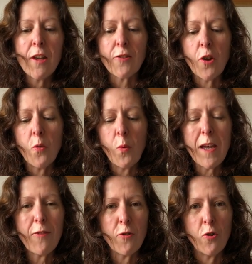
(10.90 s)
So we
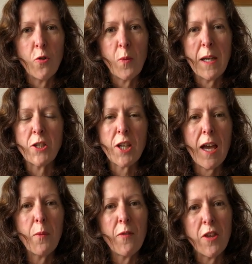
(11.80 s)
thought we'd
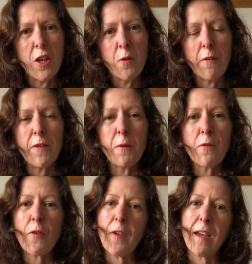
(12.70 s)
share with you a few of
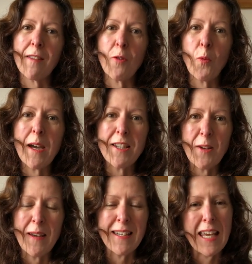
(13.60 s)
the things that we're
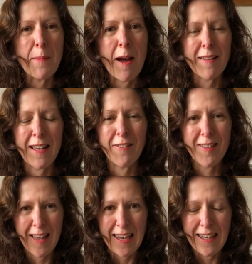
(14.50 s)
doing to keep ourselves
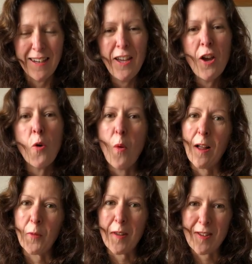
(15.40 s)
sane
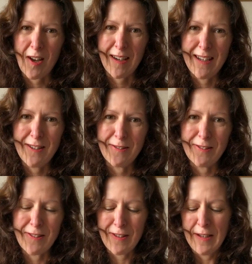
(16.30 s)
whilst we're stuck
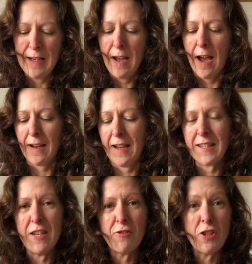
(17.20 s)
indoors. I'd like
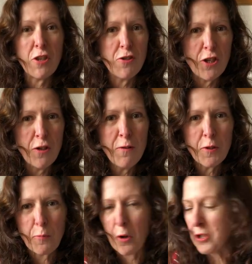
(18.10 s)
to introduce you
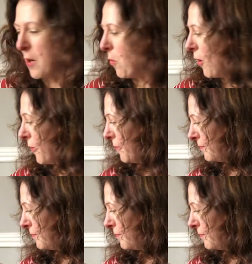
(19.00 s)
to Project One.